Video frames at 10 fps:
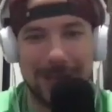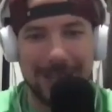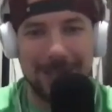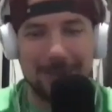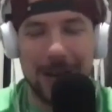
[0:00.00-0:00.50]

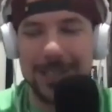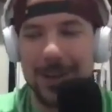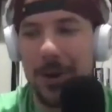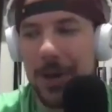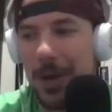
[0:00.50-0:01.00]
them, right?
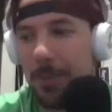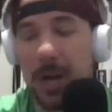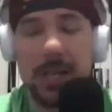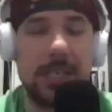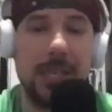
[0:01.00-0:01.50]
So,
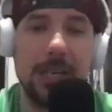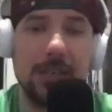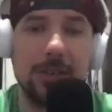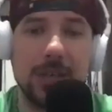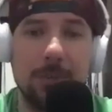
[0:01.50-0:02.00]
but cities
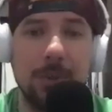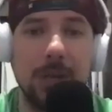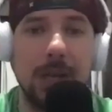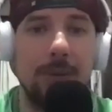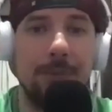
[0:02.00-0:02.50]
are stepping
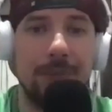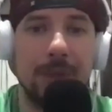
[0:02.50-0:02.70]
in.